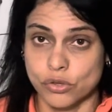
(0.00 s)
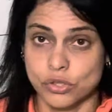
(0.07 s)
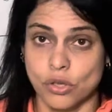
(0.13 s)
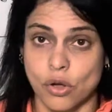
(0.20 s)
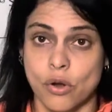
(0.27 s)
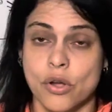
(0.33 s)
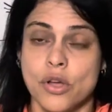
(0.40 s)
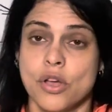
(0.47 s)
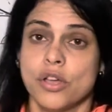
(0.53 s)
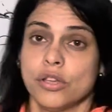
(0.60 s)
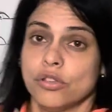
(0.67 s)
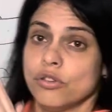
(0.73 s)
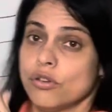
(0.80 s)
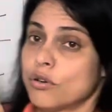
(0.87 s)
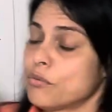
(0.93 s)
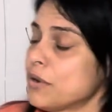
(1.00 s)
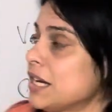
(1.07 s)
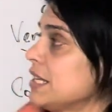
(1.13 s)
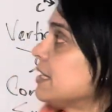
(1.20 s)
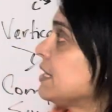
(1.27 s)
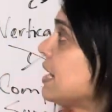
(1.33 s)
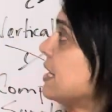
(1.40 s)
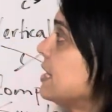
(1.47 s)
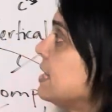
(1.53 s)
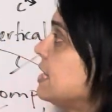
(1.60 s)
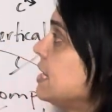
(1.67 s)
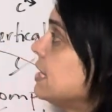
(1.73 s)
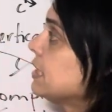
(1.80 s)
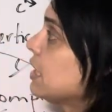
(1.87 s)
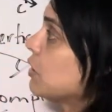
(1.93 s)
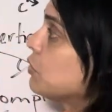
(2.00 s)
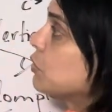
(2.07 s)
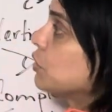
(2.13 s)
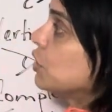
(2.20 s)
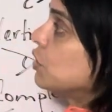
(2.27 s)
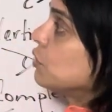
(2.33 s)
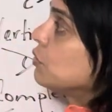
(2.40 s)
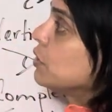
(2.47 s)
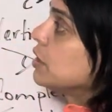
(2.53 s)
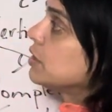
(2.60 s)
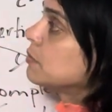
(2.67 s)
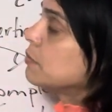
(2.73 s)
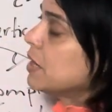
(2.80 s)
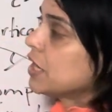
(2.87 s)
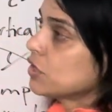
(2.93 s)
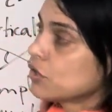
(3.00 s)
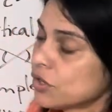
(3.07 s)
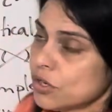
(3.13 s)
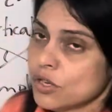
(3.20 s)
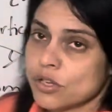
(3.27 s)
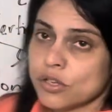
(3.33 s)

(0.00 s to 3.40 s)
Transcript: So you already studied this according to its measure.